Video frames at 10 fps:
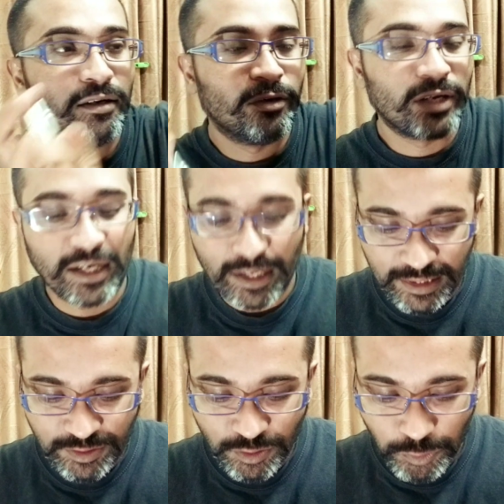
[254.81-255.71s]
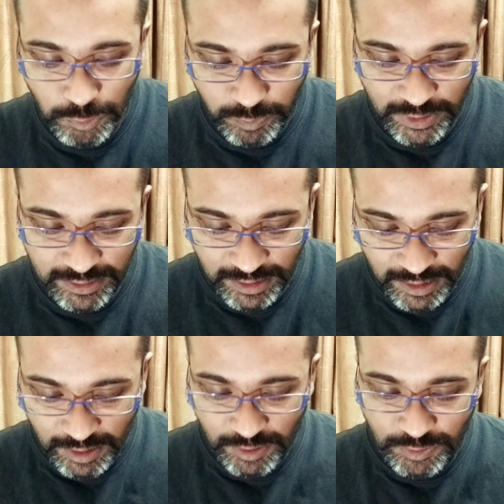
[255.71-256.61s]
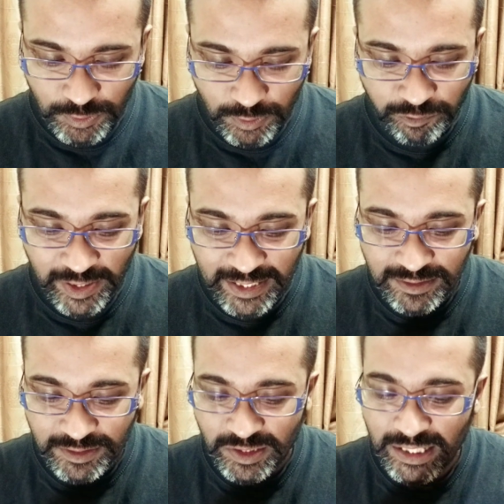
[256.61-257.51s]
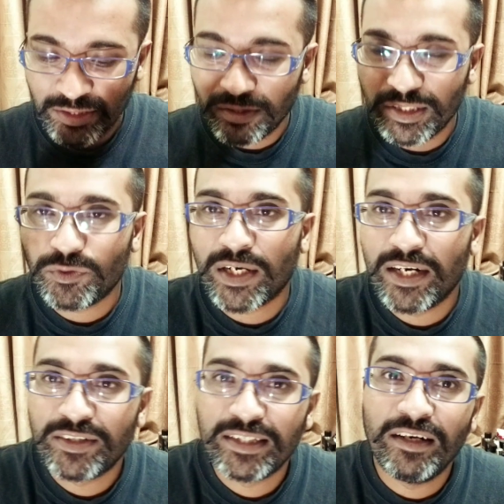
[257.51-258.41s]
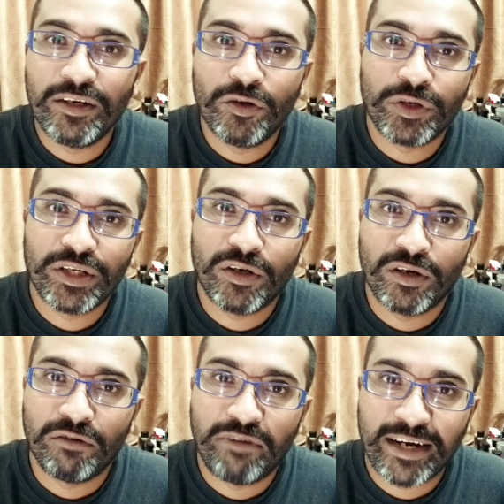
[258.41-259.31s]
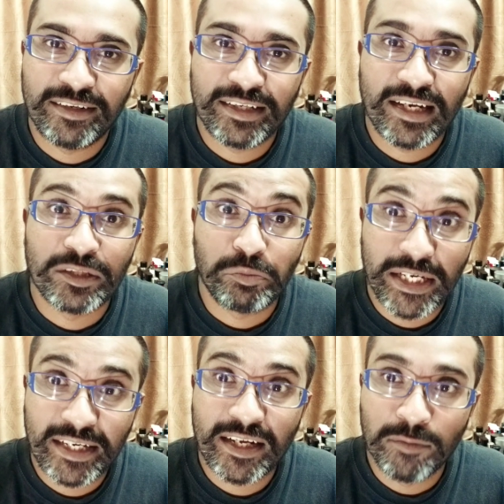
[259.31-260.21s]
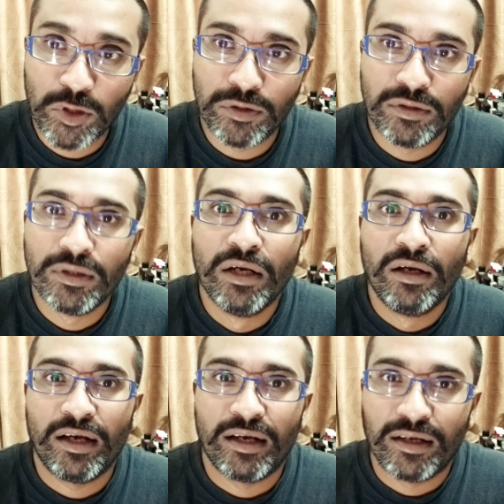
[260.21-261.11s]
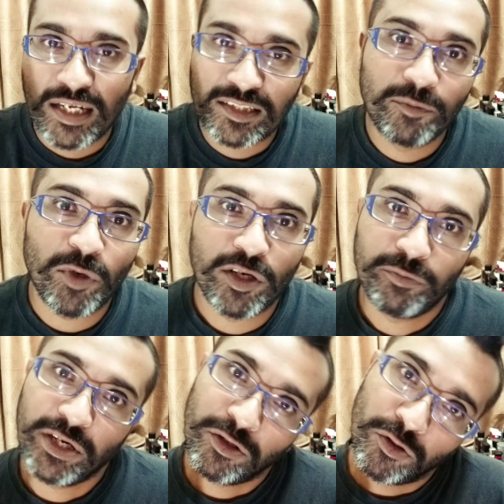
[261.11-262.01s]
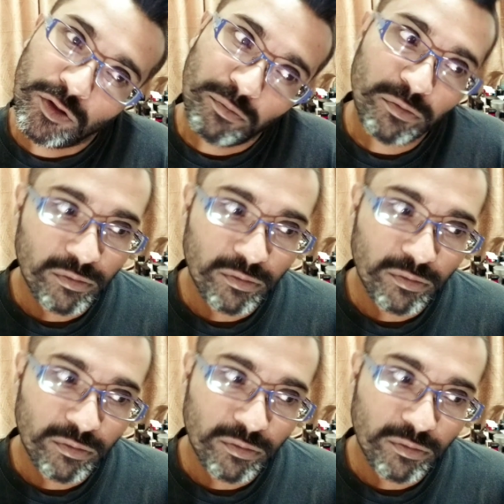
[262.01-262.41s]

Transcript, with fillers: Okay, let's go two sprays. So fragrance strength on this one, I recently wrote it on Fragrantica. It's pretty damn good. Uh, lasting power is pretty good.